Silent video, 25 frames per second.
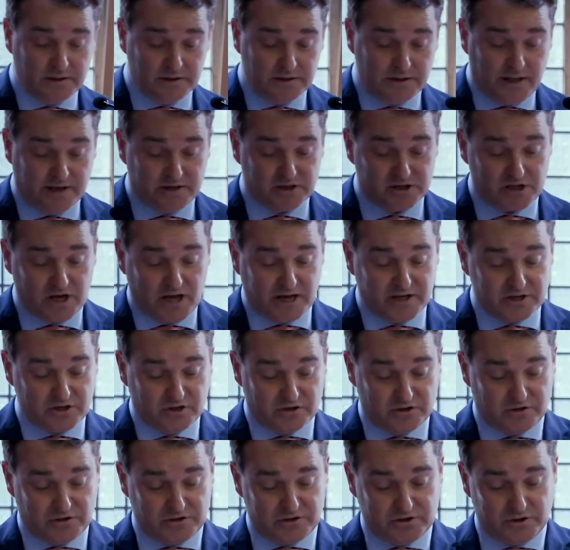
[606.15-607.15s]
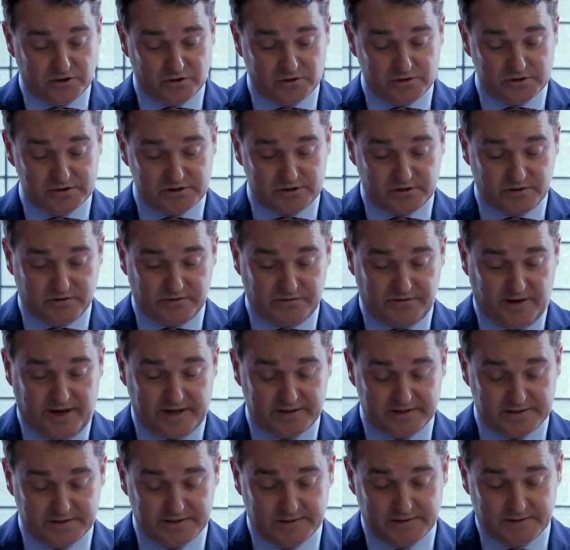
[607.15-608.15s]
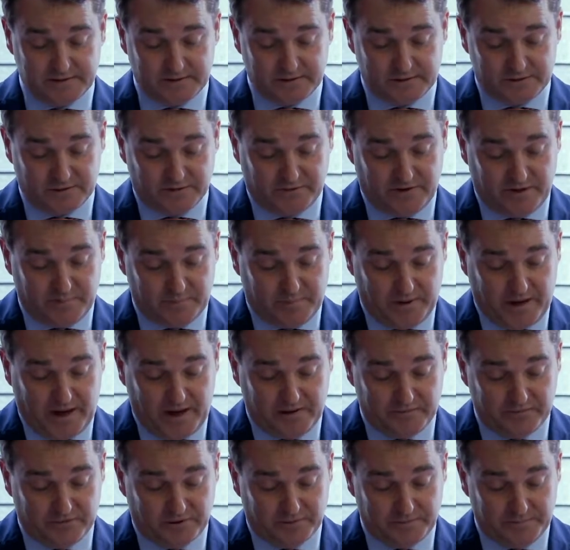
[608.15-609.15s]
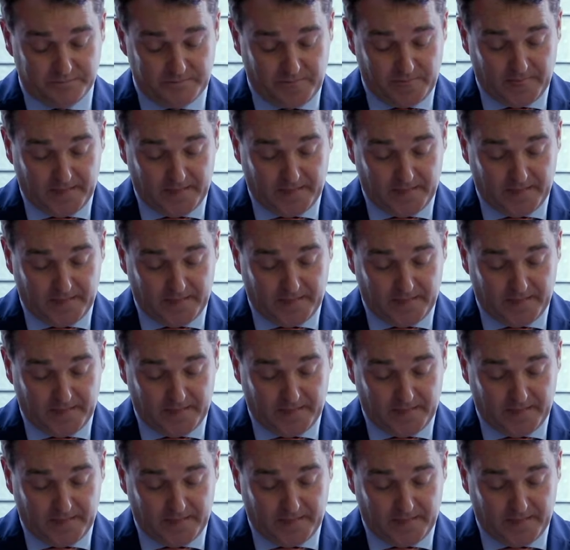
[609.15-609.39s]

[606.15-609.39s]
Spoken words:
legislative and other tools to affect behaviour.